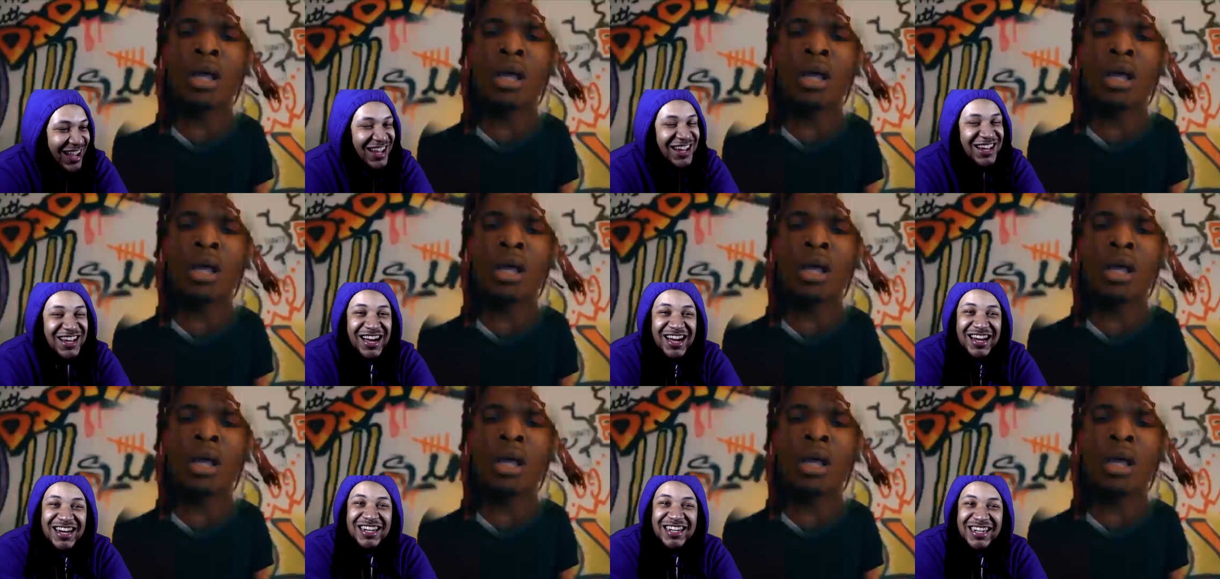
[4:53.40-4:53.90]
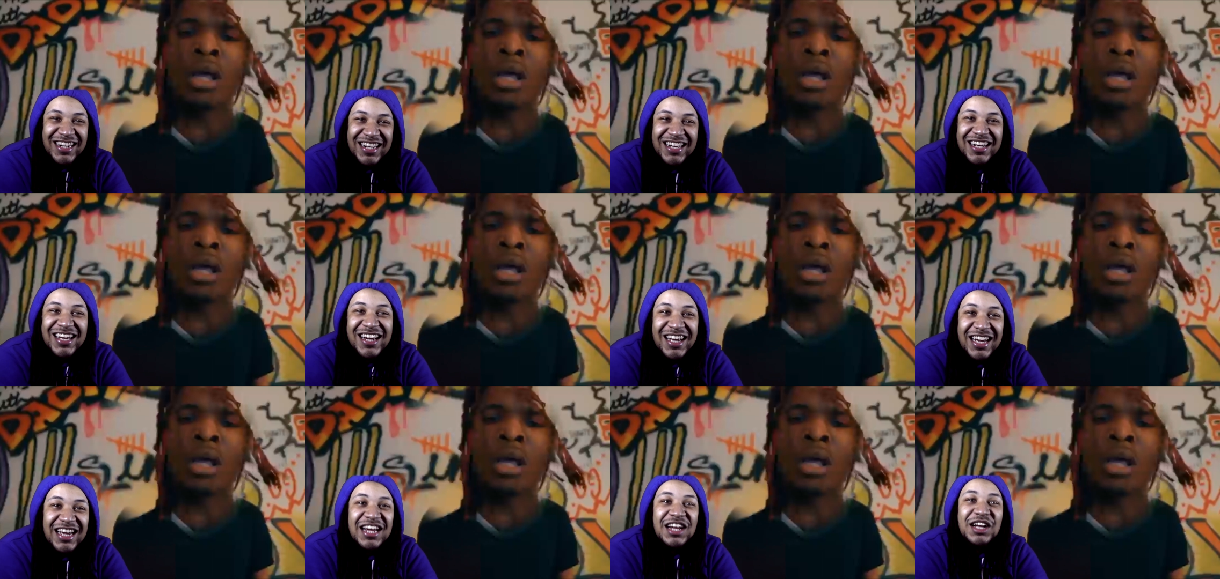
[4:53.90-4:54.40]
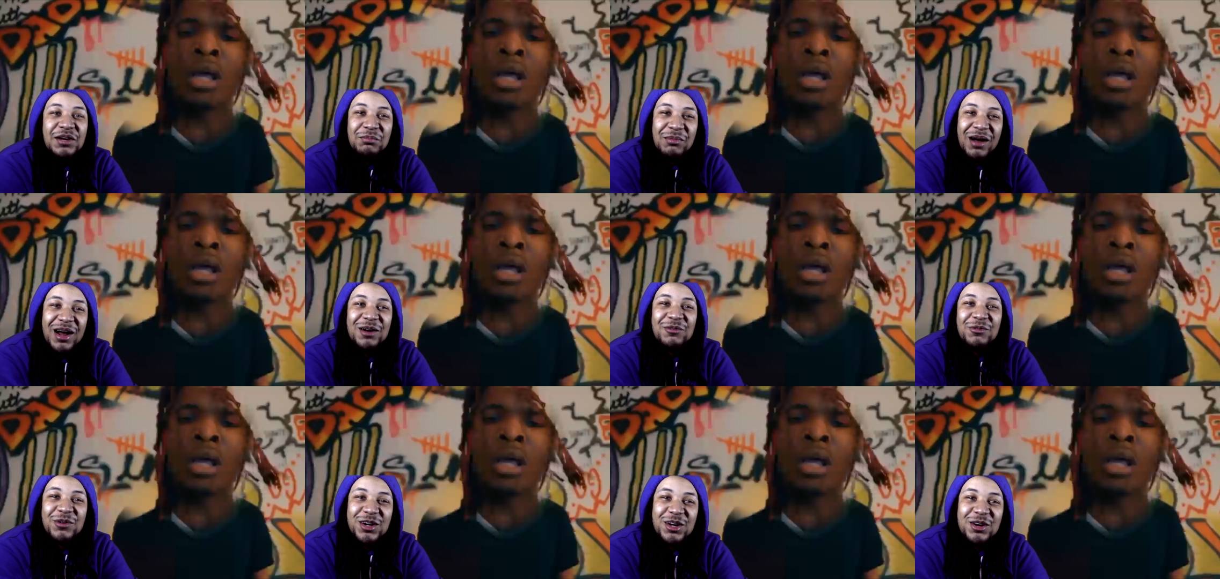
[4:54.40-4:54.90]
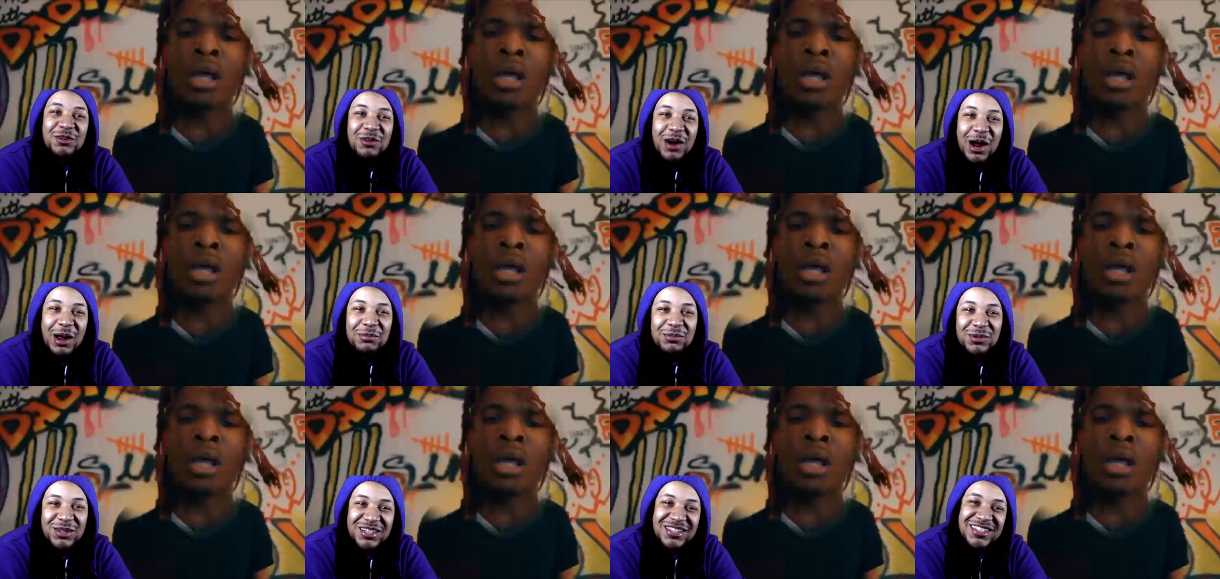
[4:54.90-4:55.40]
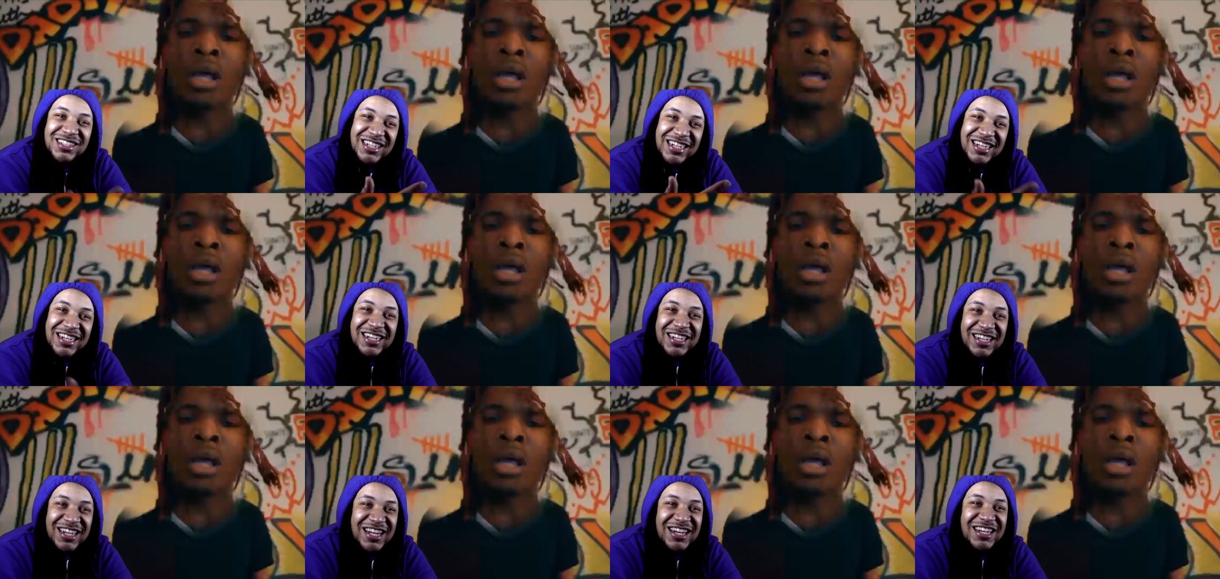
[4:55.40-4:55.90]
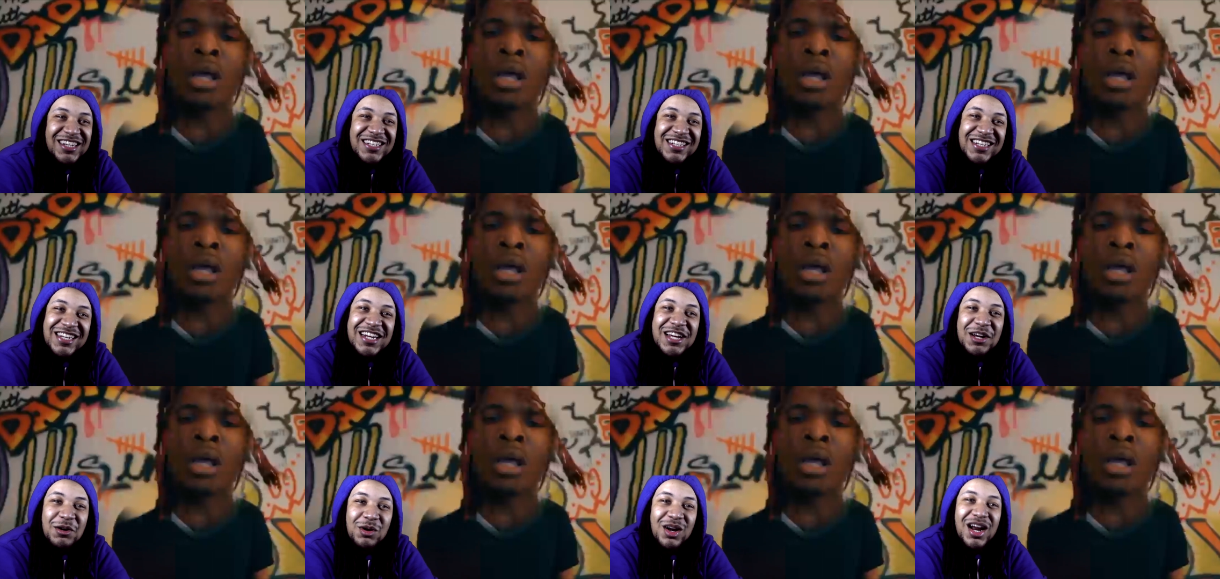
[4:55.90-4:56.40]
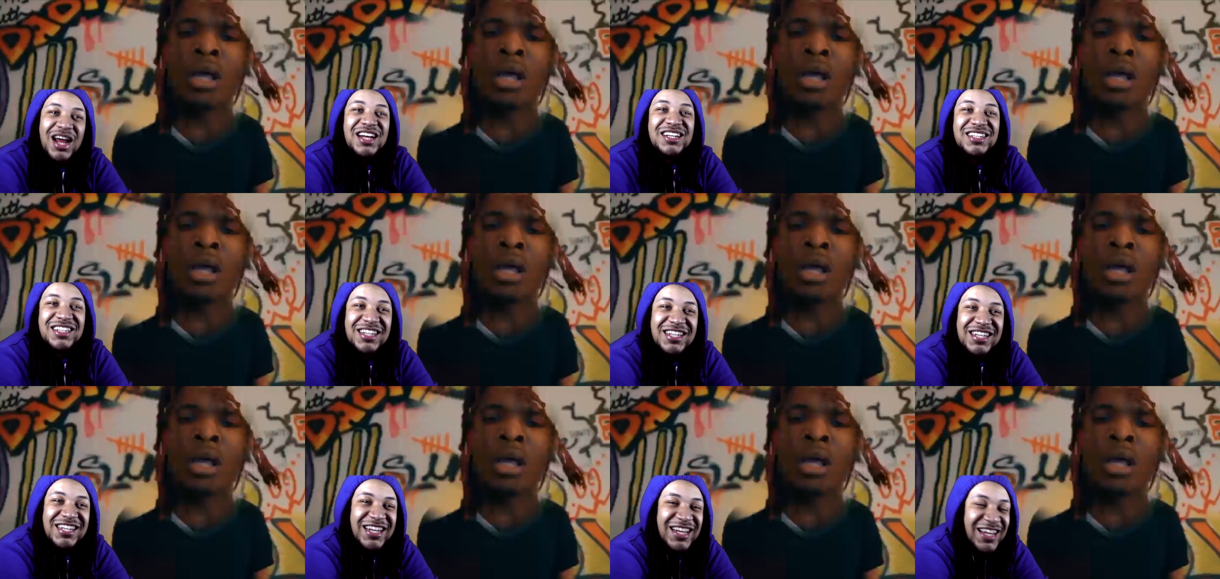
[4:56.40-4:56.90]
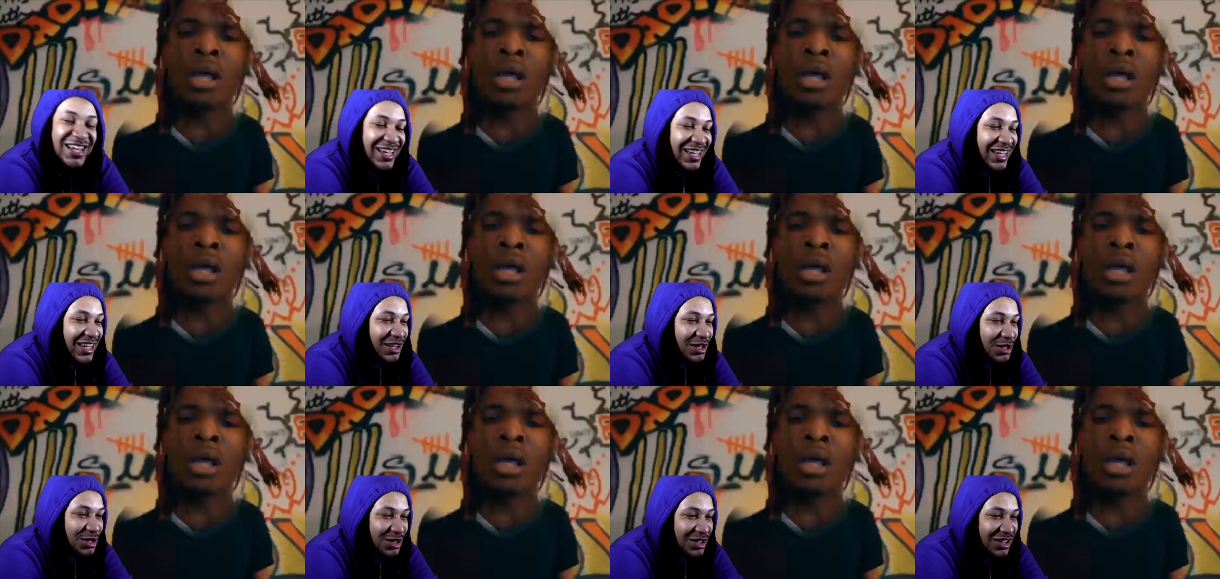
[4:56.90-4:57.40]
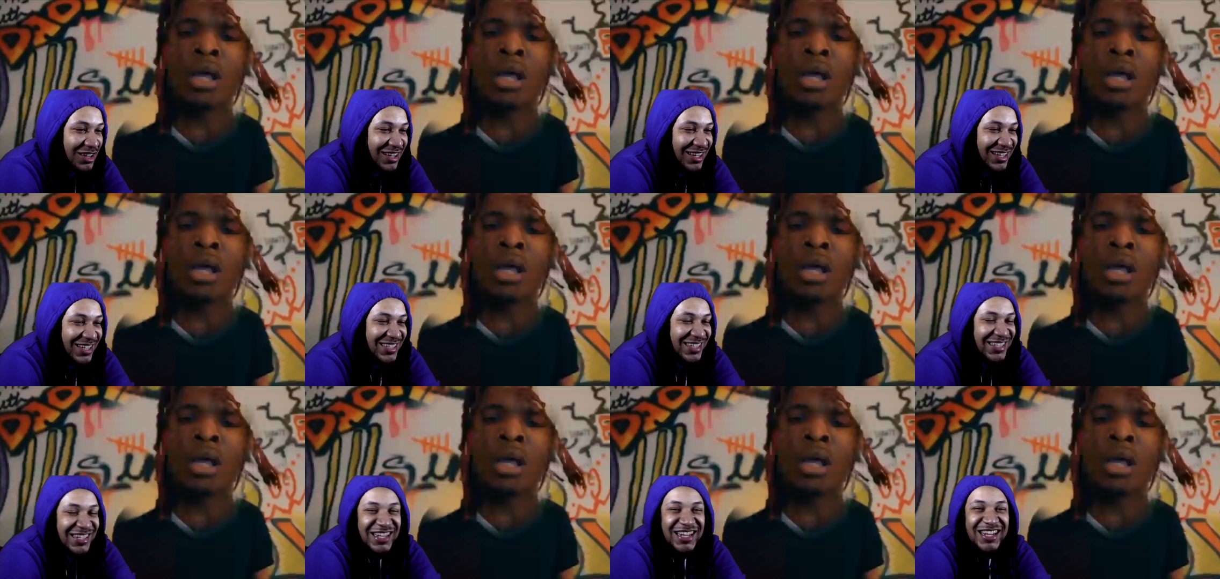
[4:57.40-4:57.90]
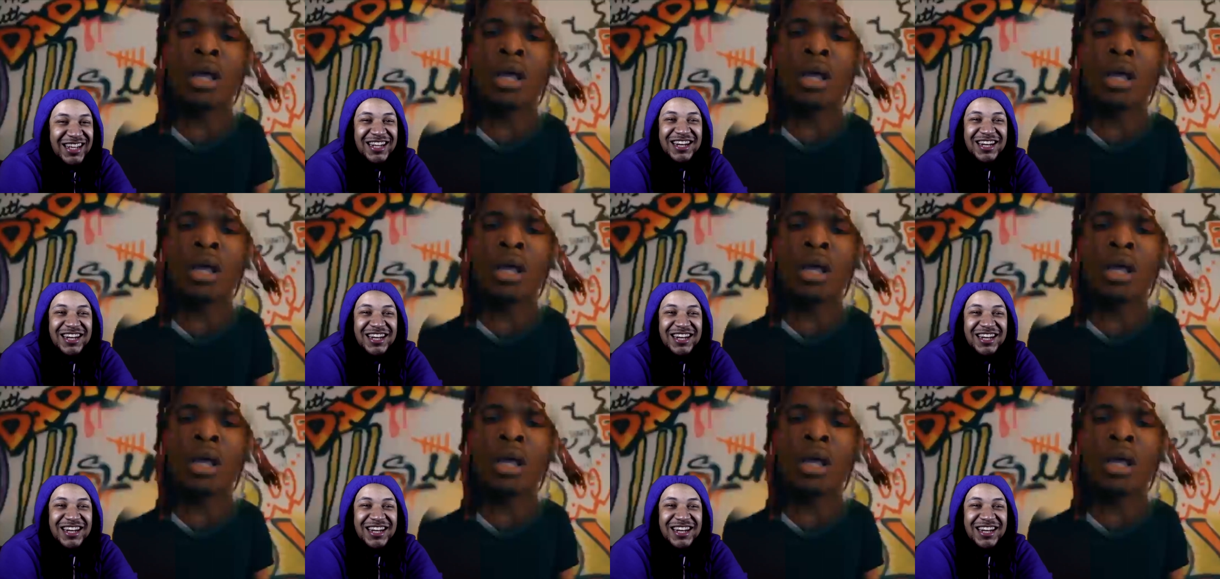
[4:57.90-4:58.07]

Speaker 1: y'all, my real rappers, niggas, understand what I just said. You know what I'm saying?